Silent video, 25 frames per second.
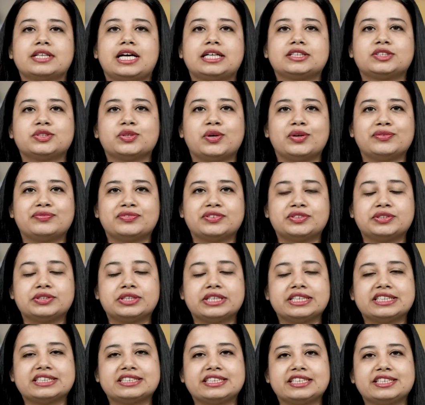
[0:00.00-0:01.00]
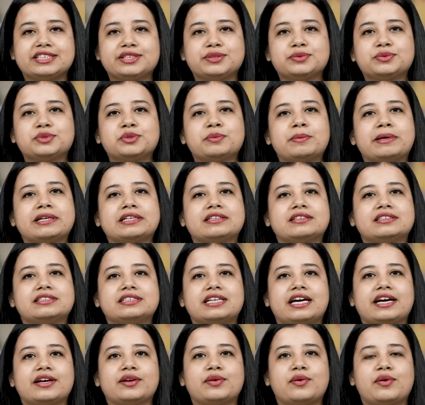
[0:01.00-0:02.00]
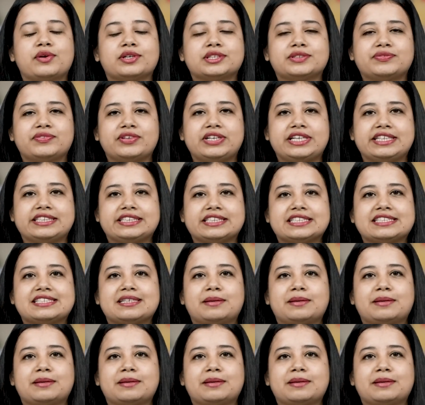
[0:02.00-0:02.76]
That's all for today. Stay tuned to Medical Dialogues for latest